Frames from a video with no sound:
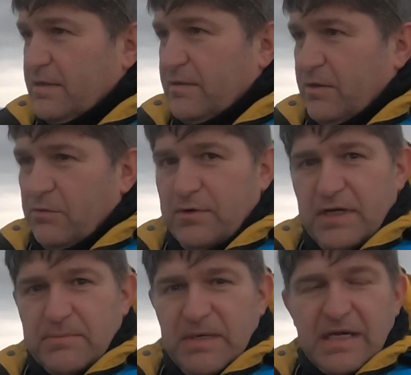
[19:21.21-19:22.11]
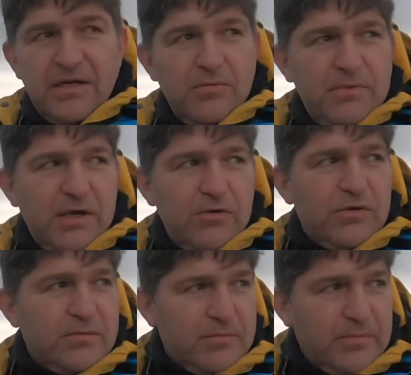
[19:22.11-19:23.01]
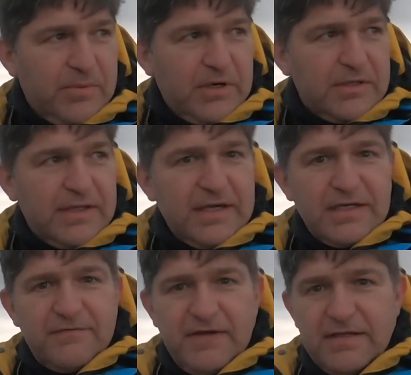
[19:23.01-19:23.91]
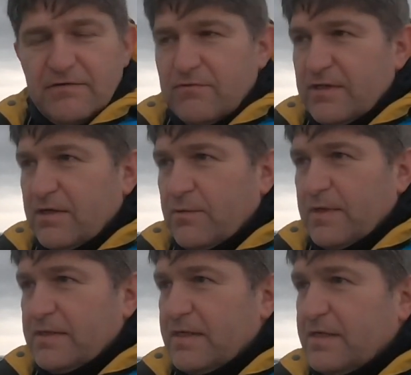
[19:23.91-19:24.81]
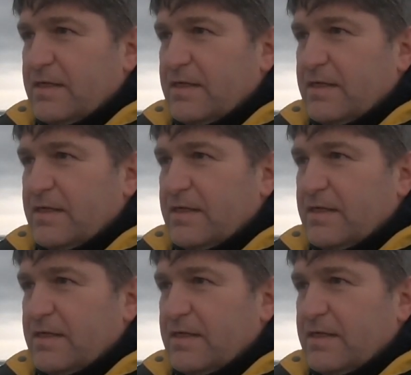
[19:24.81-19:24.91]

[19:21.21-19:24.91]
although it is picking up now, but light's fading really quickly.